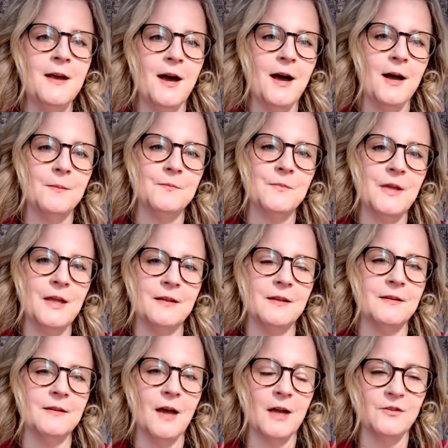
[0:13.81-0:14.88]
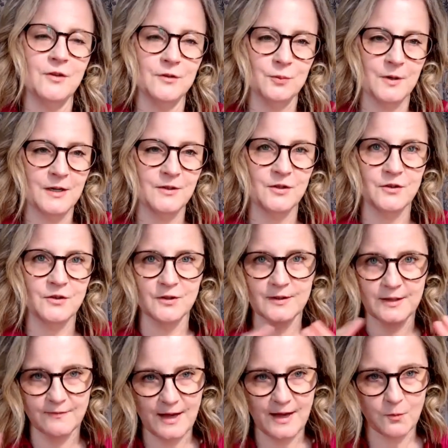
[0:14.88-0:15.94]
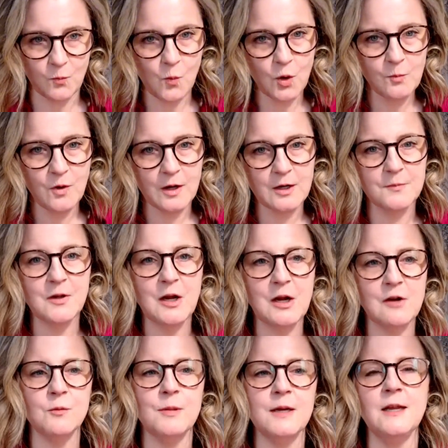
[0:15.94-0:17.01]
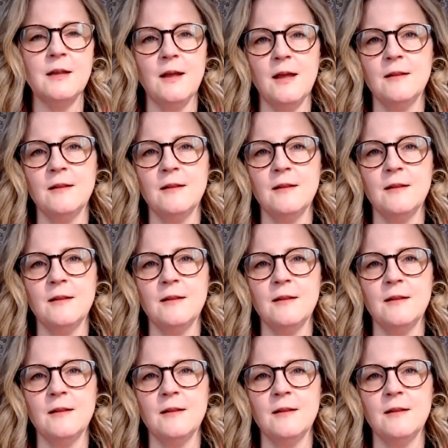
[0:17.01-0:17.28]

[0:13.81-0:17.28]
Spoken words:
And I just wanted to just get that warm welcome to everybody,